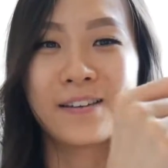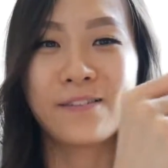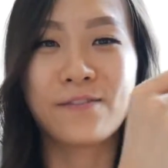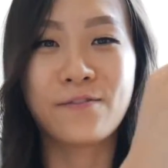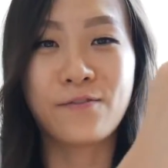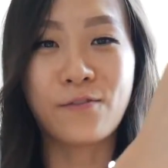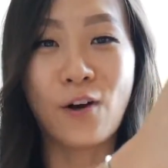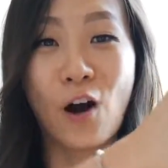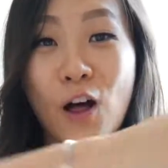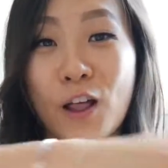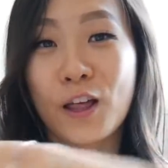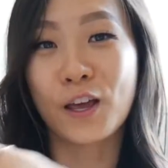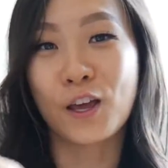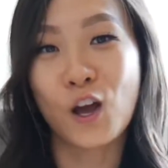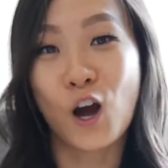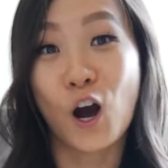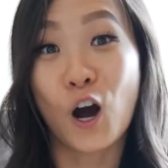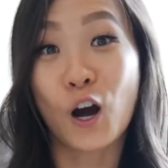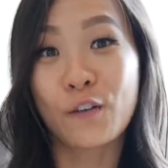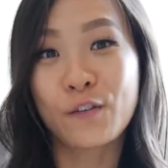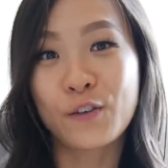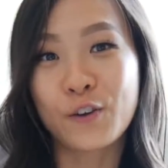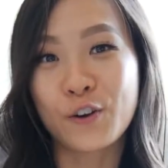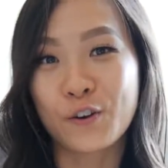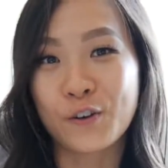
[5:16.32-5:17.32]
falling
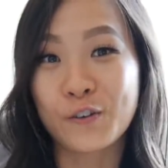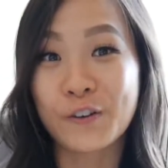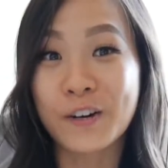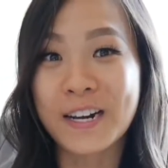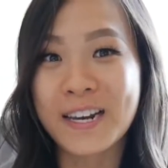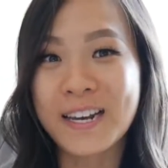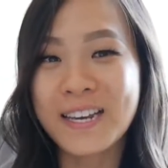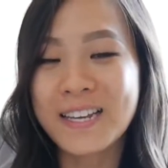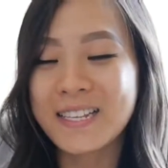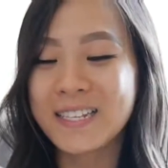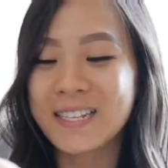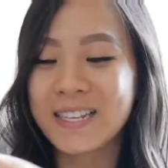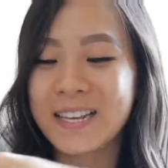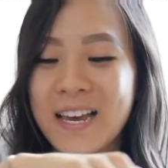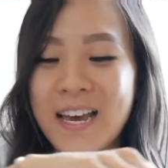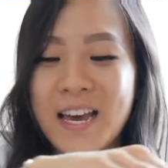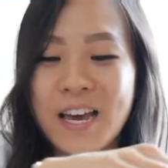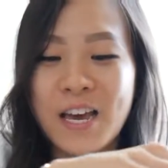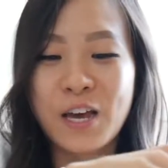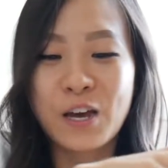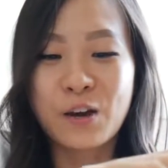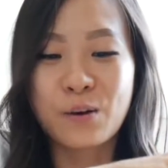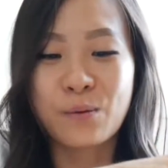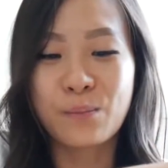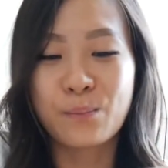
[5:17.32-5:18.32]
off your wrist,
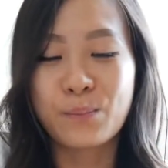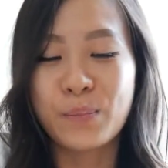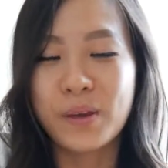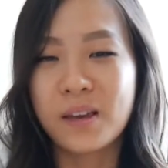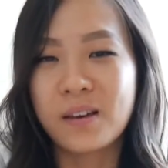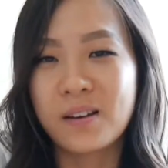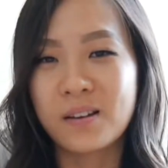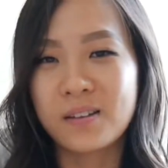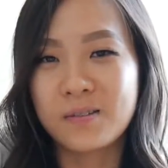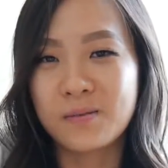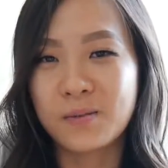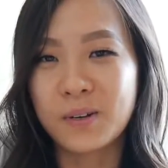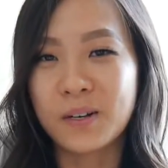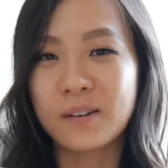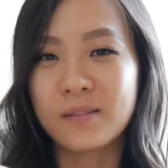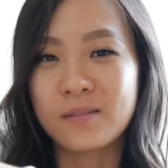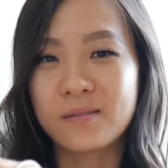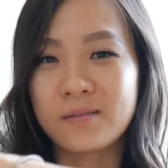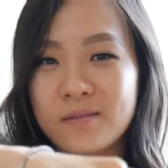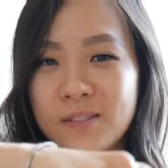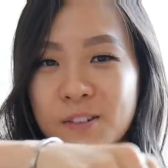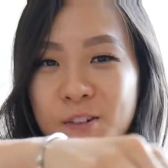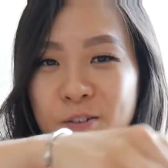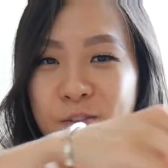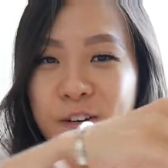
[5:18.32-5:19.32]
because
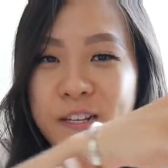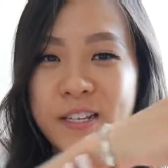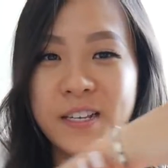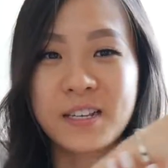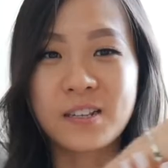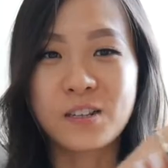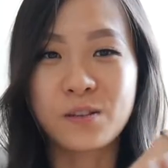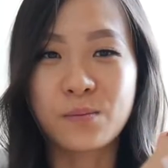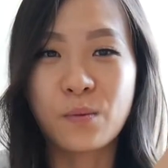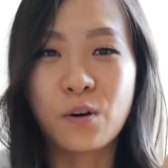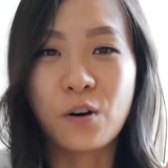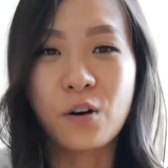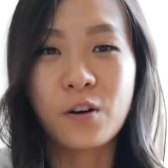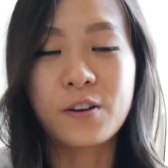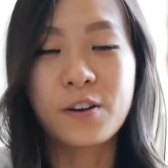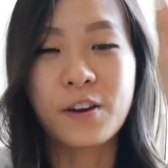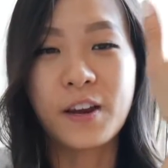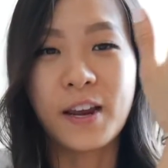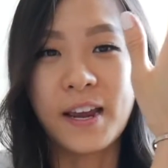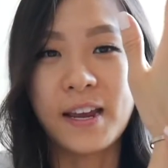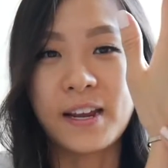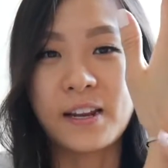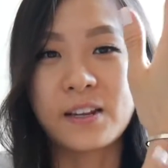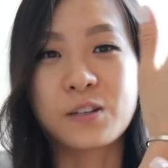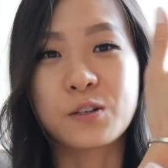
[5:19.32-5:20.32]
well, your wrist is small and
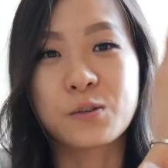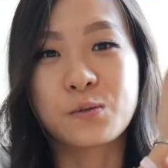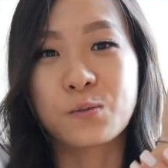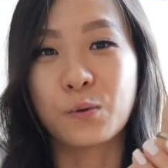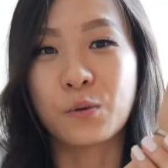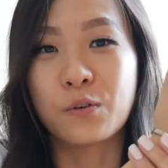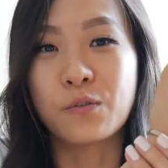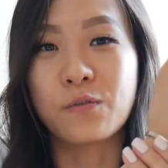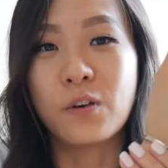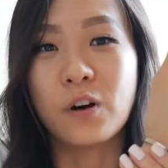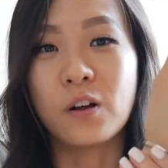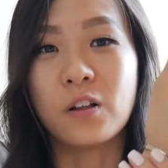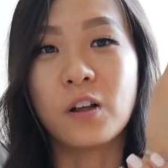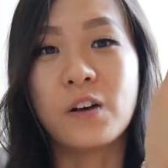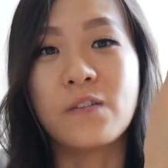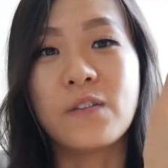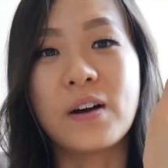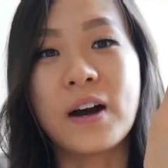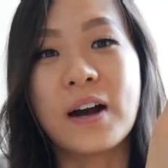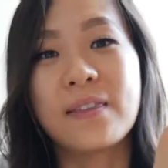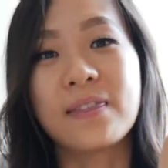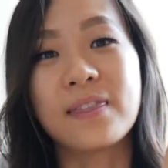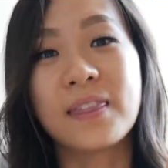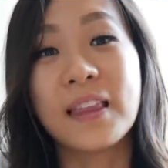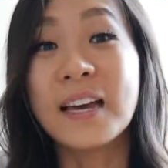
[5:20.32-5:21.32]
your hand, it just won't fall
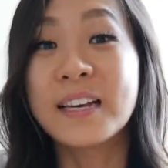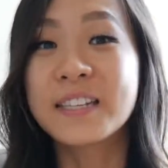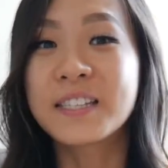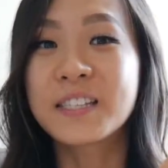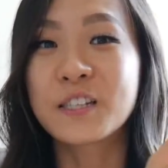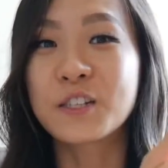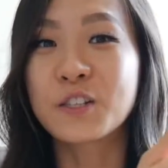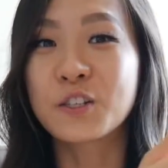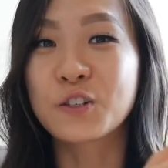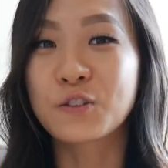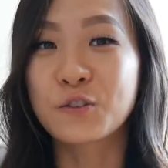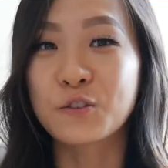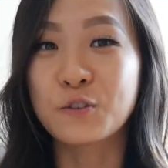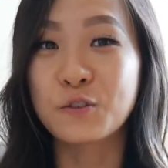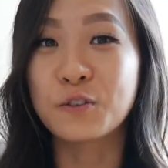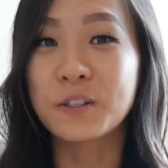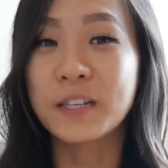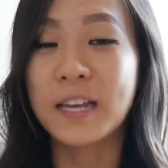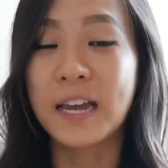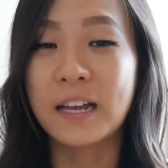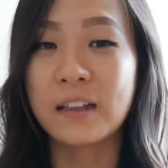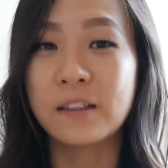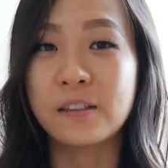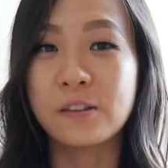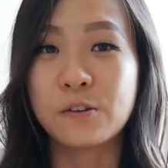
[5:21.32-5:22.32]
off unless the screws
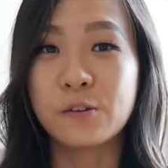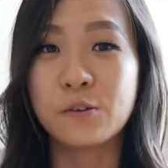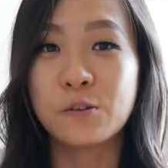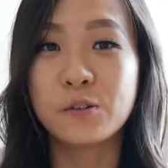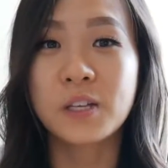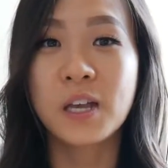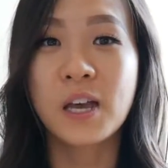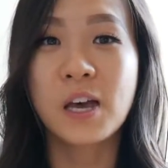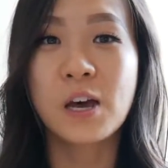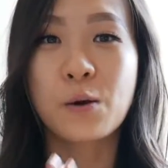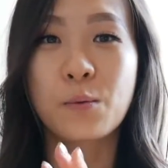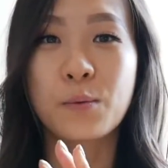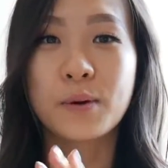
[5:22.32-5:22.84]
get loose,